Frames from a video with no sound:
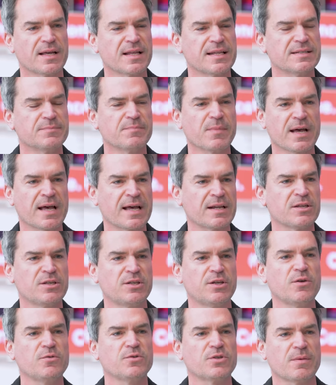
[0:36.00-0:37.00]
and had a
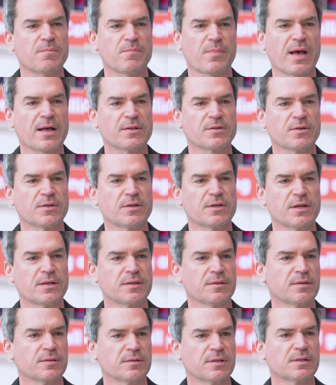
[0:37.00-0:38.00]
huge impact on
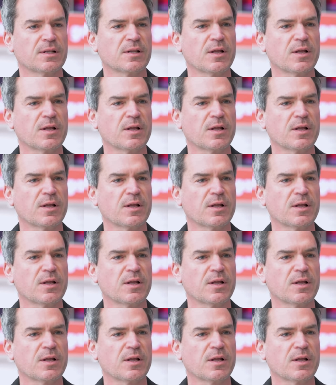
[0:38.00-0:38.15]
the